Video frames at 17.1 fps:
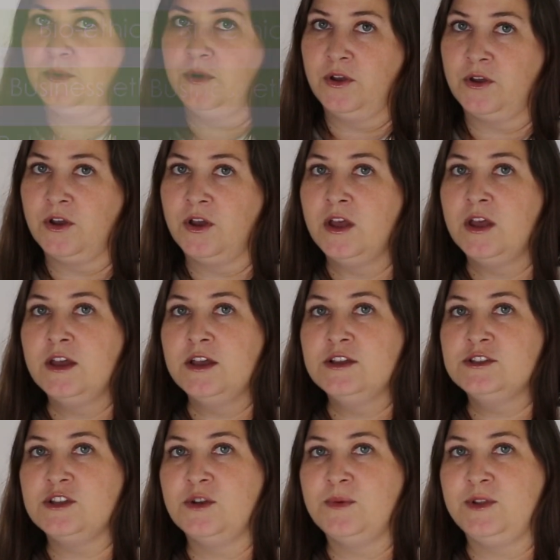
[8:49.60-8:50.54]
work.
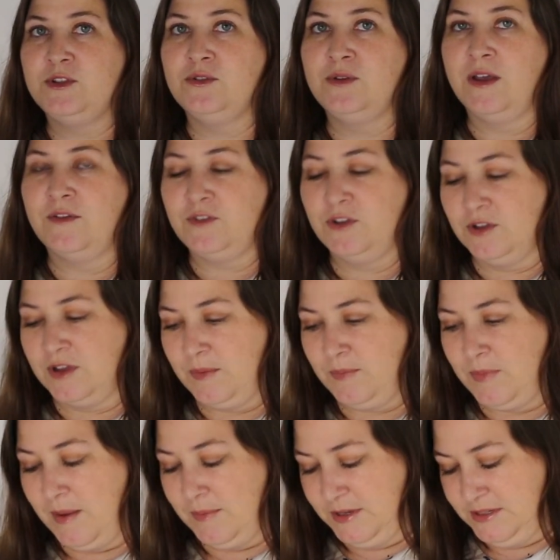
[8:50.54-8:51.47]
So we do have to look
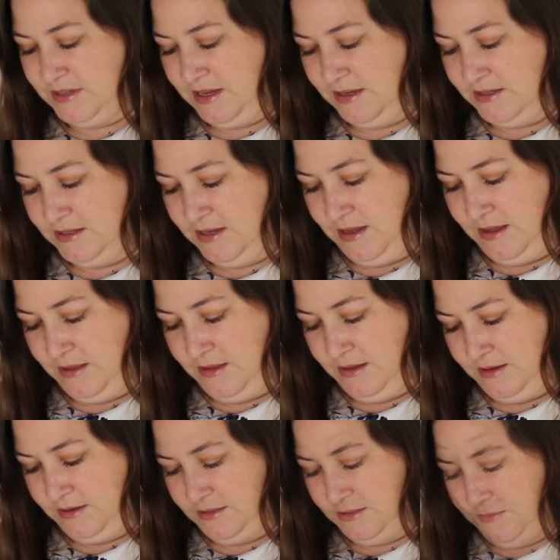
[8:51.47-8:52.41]
at public sector
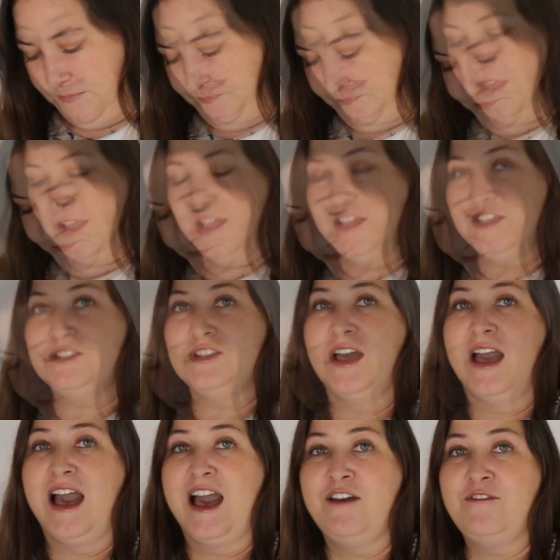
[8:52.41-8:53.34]
ethics. So
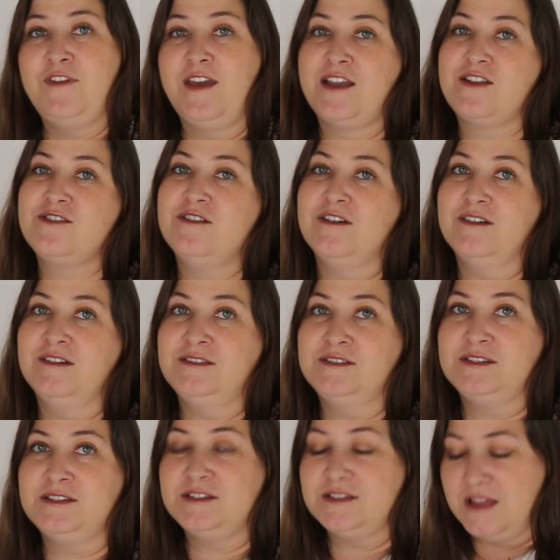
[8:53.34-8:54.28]
IFAC
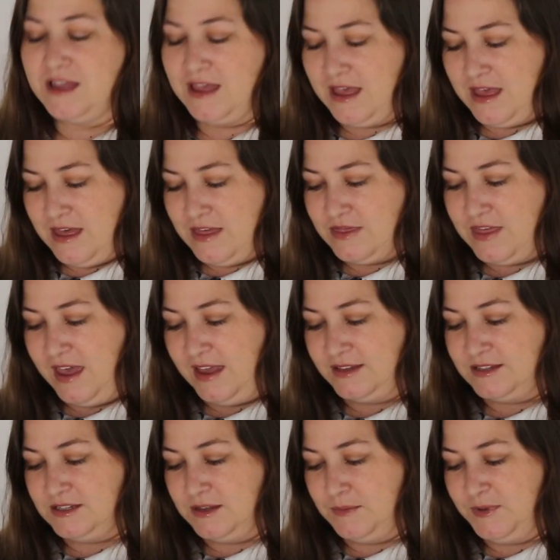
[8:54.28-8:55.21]
notes
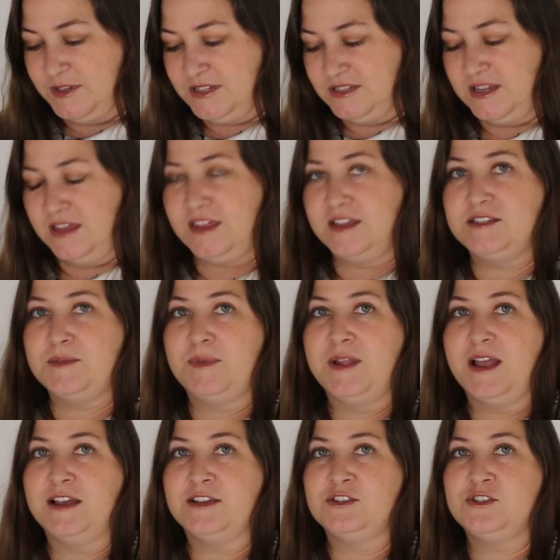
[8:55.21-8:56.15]
that business ethics
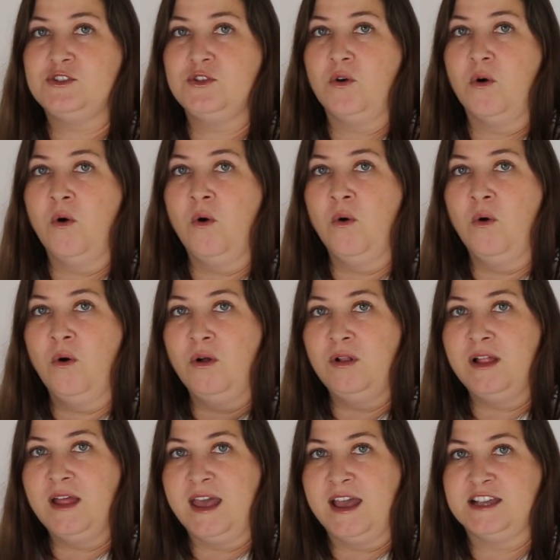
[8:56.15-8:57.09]
applies to
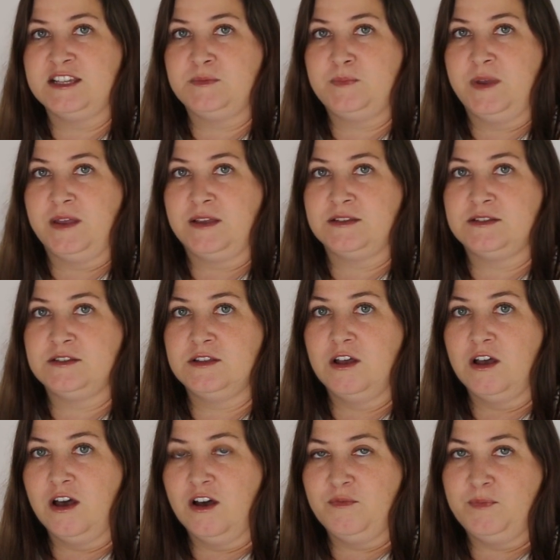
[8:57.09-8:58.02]
all aspects
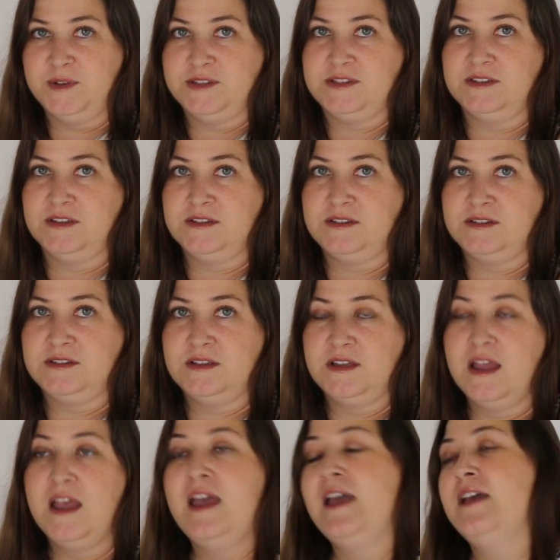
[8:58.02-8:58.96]
of business.
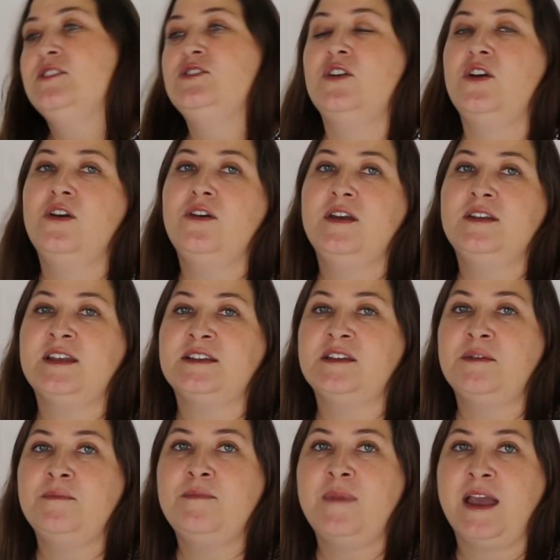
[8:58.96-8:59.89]
So it
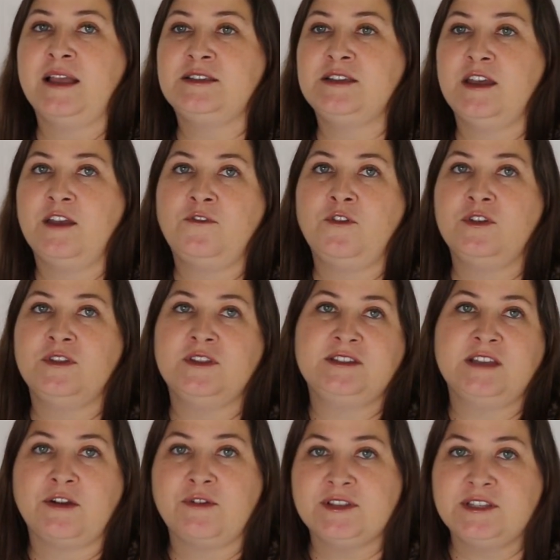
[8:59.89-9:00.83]
doesn't matter if you're in the
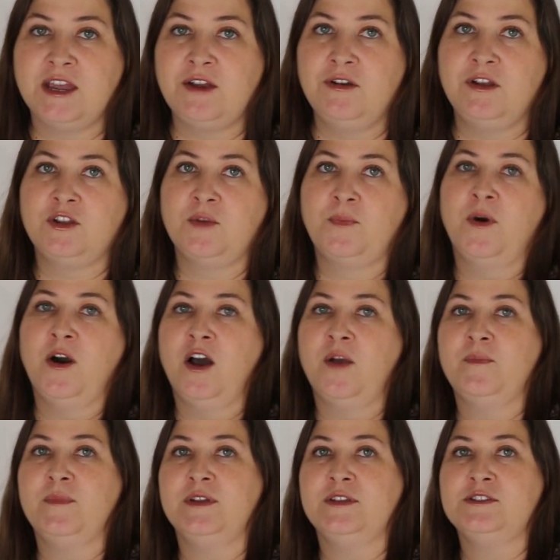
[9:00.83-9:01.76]
secretarial
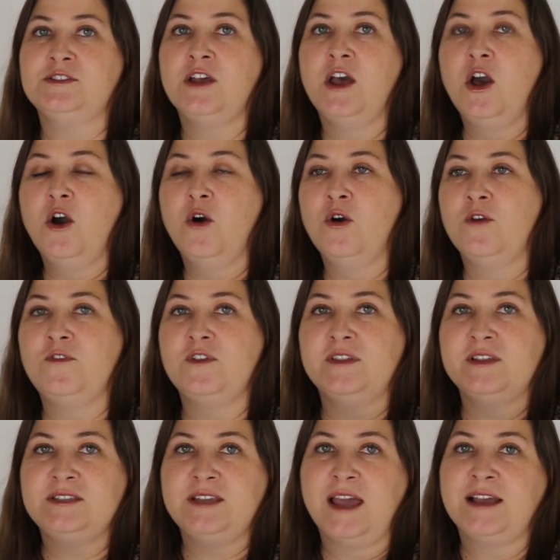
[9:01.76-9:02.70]
department or if you're in the